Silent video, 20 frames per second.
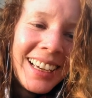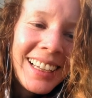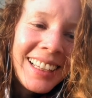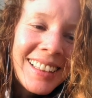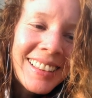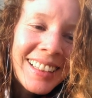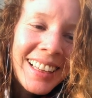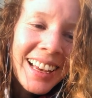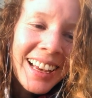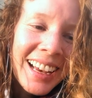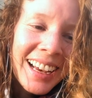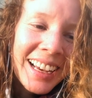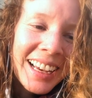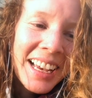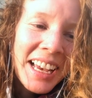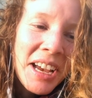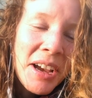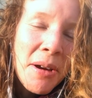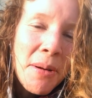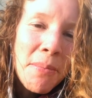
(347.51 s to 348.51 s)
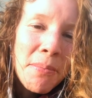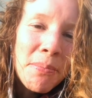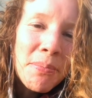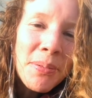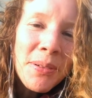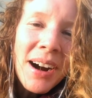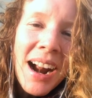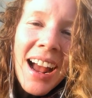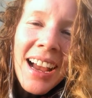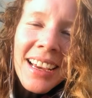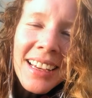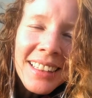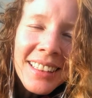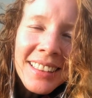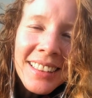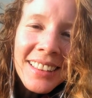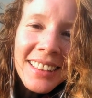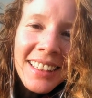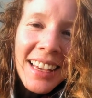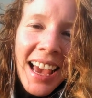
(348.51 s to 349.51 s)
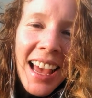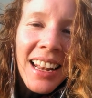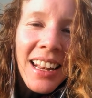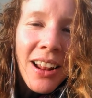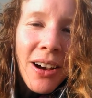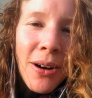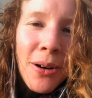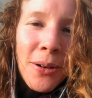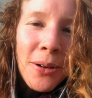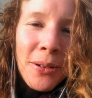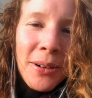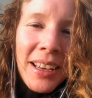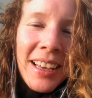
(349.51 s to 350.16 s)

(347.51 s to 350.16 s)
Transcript: It's a bright yellow.